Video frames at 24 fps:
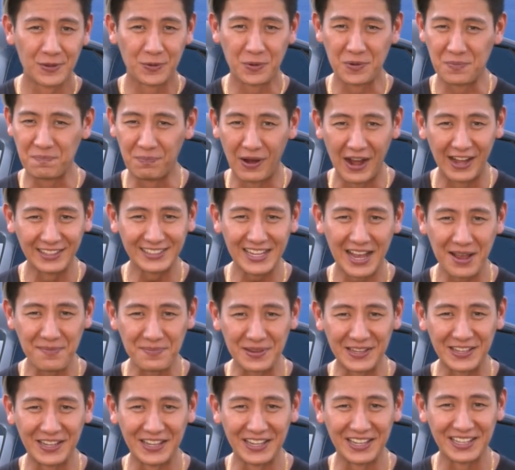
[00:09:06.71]
We bought that
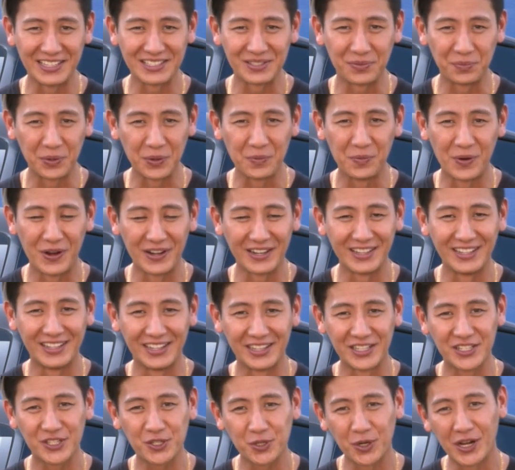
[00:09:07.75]
because we wanted
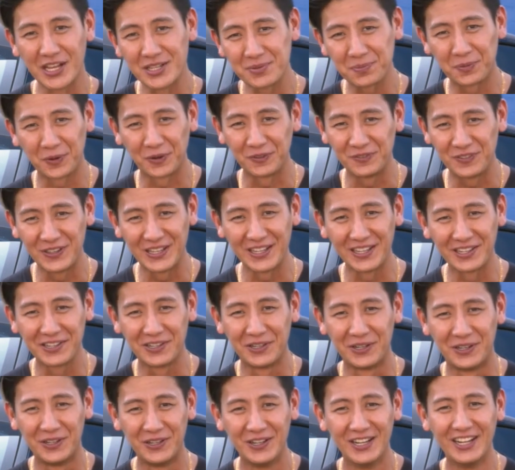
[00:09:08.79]
a transport
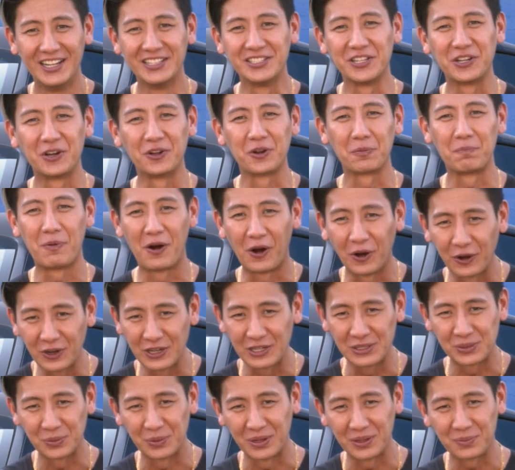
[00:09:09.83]
vehicle to go to
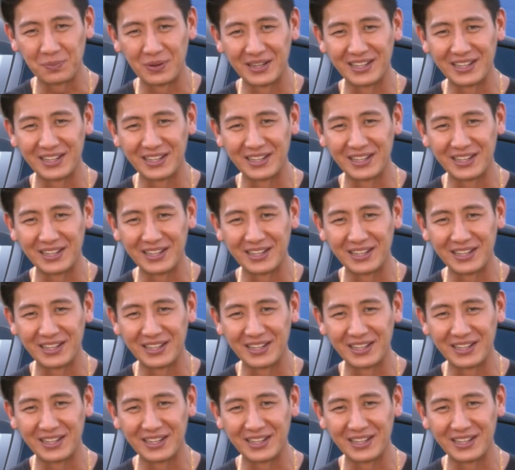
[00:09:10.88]
parties with.